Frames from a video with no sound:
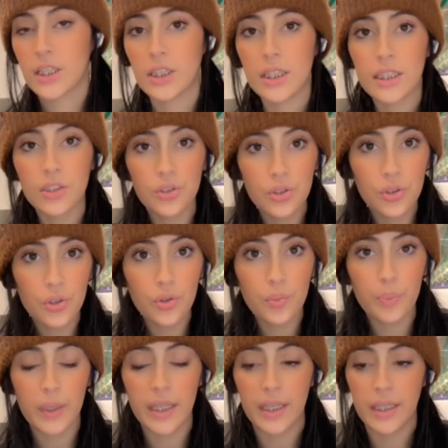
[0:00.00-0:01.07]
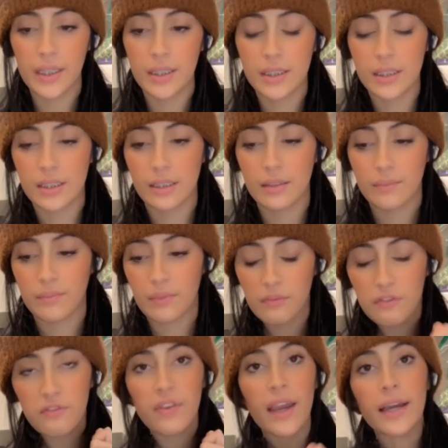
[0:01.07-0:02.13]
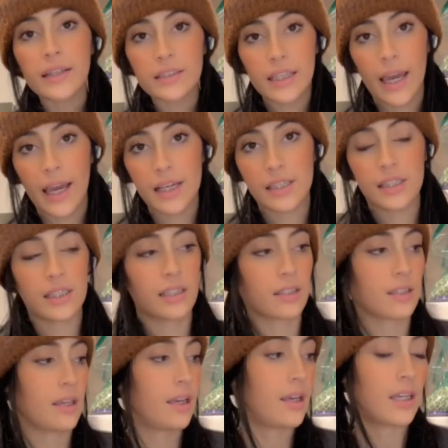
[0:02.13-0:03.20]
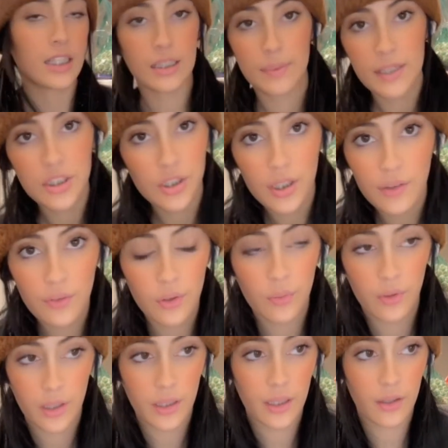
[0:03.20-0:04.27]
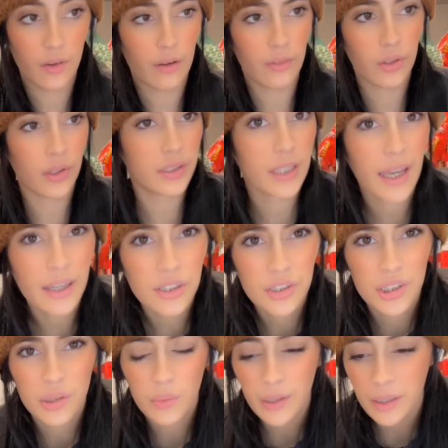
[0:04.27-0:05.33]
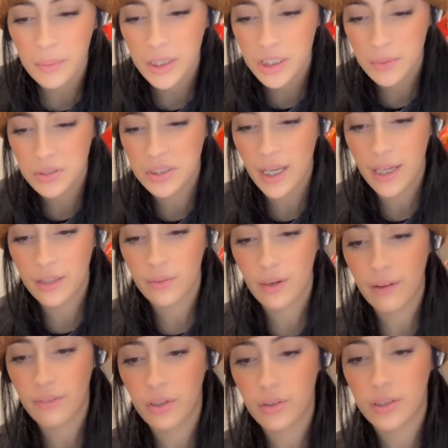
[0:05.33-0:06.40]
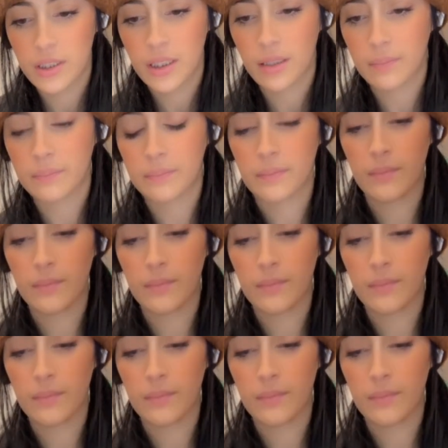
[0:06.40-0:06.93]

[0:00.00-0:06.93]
This soup is fantastic, especially if you really like raviolis. Actually, when am I supposed to add the raviolis in?